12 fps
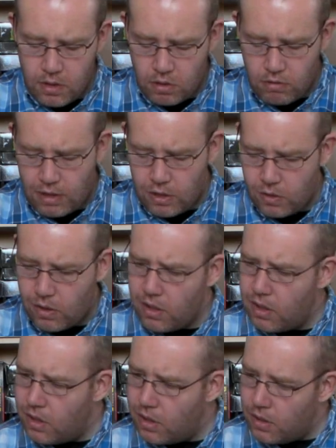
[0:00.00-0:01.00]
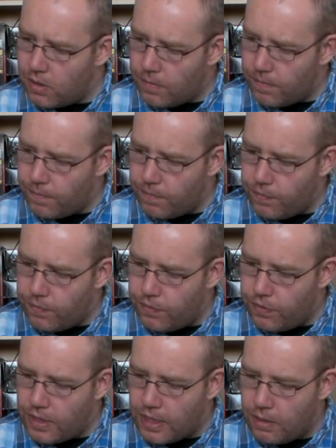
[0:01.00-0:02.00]
are scratched or not.
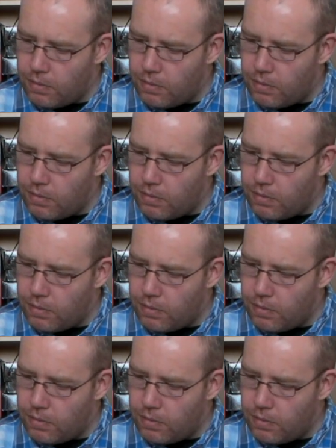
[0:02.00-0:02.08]
No,